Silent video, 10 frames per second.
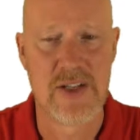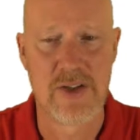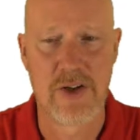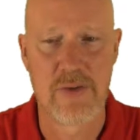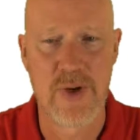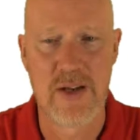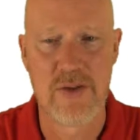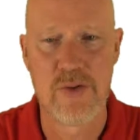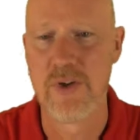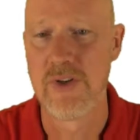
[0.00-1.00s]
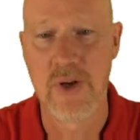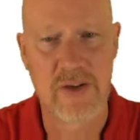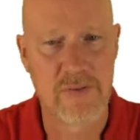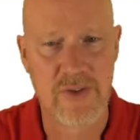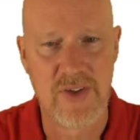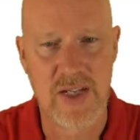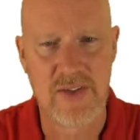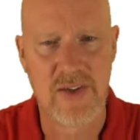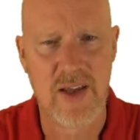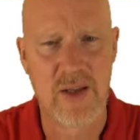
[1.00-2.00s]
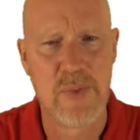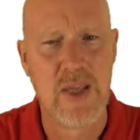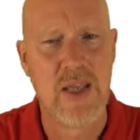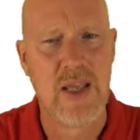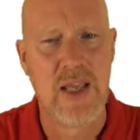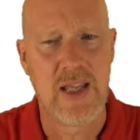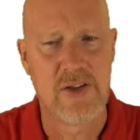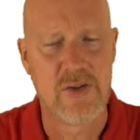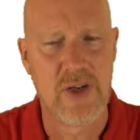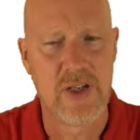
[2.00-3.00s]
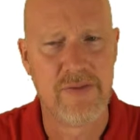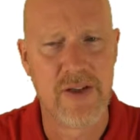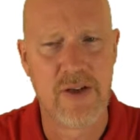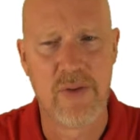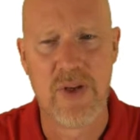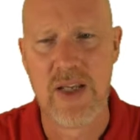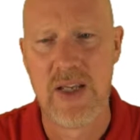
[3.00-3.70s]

a turnaround or is running for a second time, and you're trying to figure out,